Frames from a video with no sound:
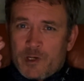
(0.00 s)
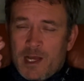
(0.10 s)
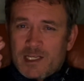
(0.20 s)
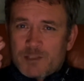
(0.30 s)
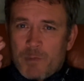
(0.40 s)

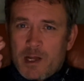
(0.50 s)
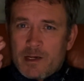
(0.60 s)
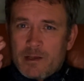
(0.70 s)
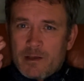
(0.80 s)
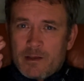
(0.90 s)
tax
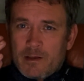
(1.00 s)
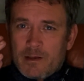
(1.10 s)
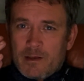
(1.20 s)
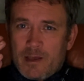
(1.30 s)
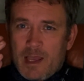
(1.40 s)
man
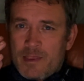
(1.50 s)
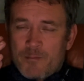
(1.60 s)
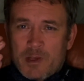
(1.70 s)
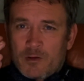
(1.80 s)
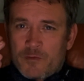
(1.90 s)
in the
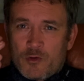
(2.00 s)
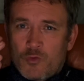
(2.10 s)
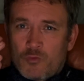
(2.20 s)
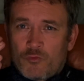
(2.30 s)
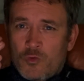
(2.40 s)
middle of the
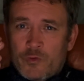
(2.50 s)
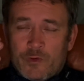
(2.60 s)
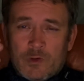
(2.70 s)
road,